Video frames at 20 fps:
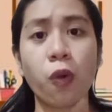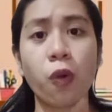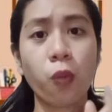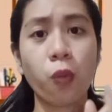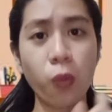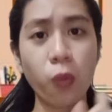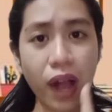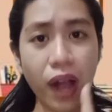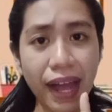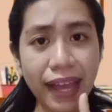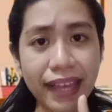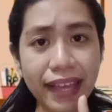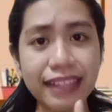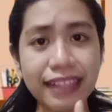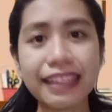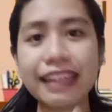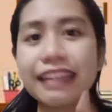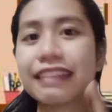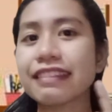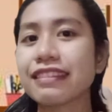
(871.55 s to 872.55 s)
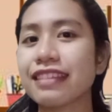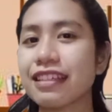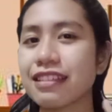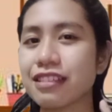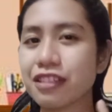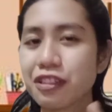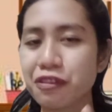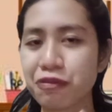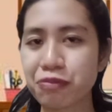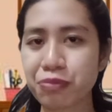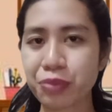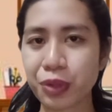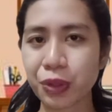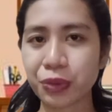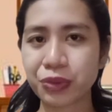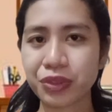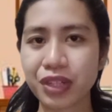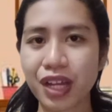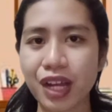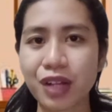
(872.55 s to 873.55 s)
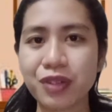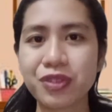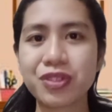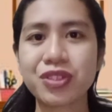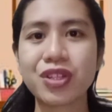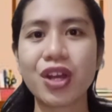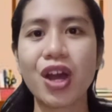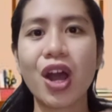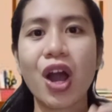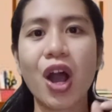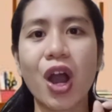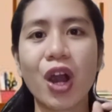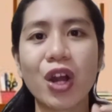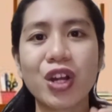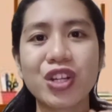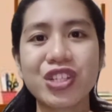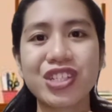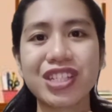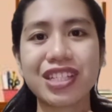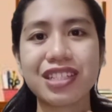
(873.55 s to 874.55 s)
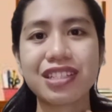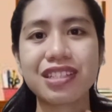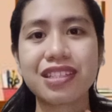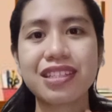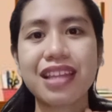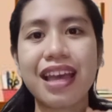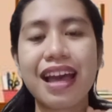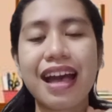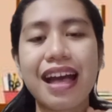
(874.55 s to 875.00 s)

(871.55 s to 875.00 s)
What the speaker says: while intensive pronouns are just